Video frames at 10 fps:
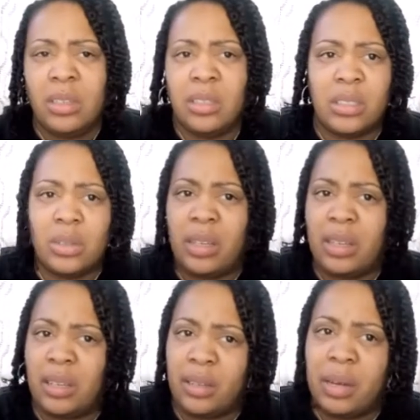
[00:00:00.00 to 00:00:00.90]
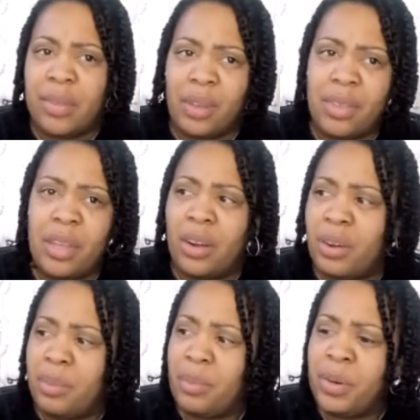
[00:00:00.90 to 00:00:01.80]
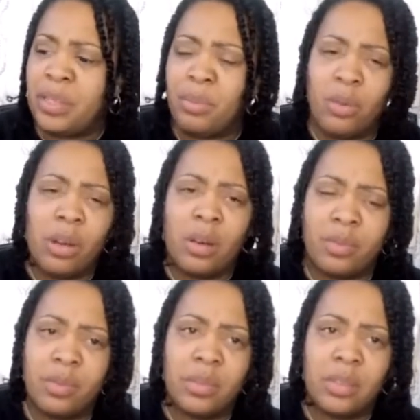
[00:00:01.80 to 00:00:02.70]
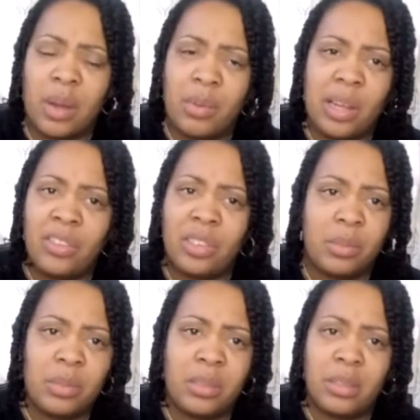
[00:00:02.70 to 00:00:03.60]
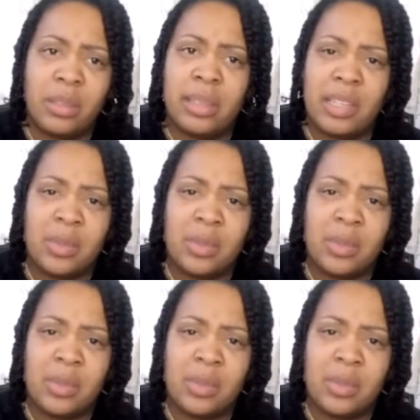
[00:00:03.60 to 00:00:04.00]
So yeah, after I think her and Prince broke off their relationship, Liz